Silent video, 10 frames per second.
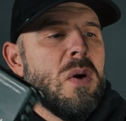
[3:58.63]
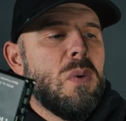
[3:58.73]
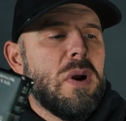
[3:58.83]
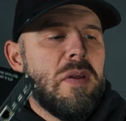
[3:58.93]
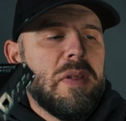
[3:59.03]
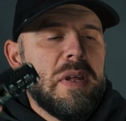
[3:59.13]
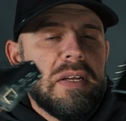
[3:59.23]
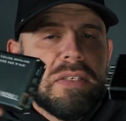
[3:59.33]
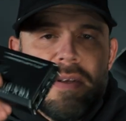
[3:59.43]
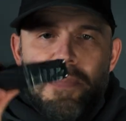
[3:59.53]
one of
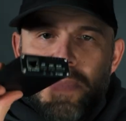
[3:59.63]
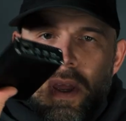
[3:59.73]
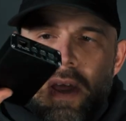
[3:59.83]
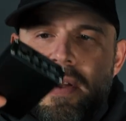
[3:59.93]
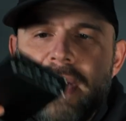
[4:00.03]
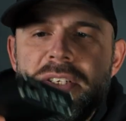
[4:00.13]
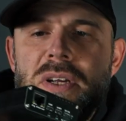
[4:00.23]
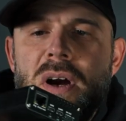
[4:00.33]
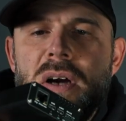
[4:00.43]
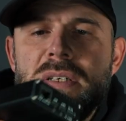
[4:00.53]
these other
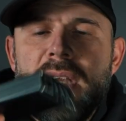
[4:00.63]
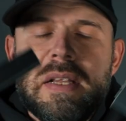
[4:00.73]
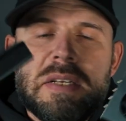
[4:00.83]
SDRs like